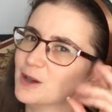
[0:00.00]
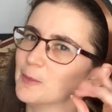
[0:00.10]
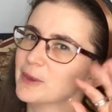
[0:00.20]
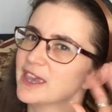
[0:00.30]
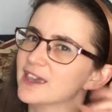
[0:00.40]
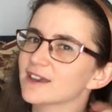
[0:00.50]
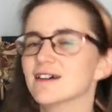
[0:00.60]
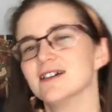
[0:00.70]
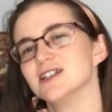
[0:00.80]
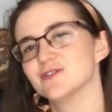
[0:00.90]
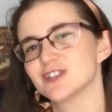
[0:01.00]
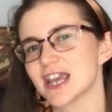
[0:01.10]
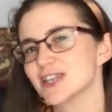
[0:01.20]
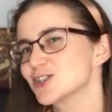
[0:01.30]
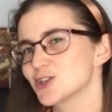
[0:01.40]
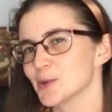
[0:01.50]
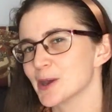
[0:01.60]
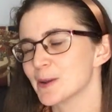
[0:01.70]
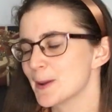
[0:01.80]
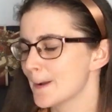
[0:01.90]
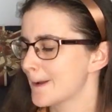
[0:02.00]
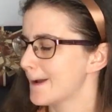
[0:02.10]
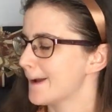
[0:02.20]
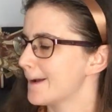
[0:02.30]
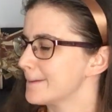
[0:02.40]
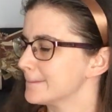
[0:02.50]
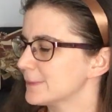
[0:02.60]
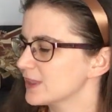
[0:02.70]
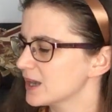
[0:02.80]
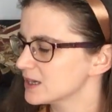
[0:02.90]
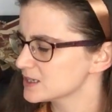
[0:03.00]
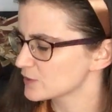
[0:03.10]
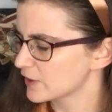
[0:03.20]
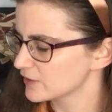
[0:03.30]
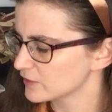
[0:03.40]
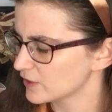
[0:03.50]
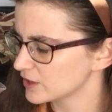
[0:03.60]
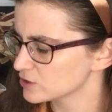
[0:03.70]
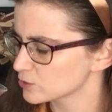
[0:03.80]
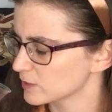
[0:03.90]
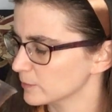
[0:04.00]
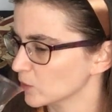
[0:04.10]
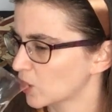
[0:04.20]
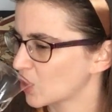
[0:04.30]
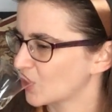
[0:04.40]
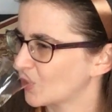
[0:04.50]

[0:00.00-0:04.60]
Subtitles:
up here kind of taste to it. But that is very, very enjoyable.